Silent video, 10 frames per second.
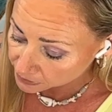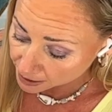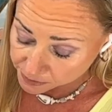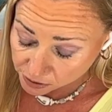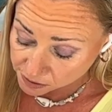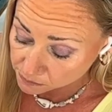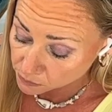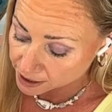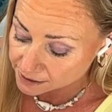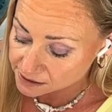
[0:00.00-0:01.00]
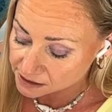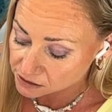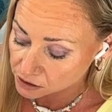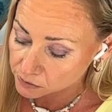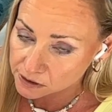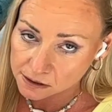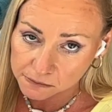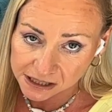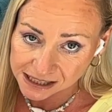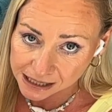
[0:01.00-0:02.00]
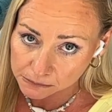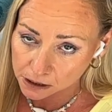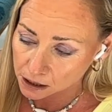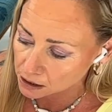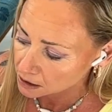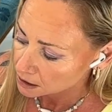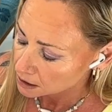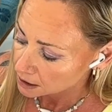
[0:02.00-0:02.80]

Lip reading: perhaps because someone else is doing something similar,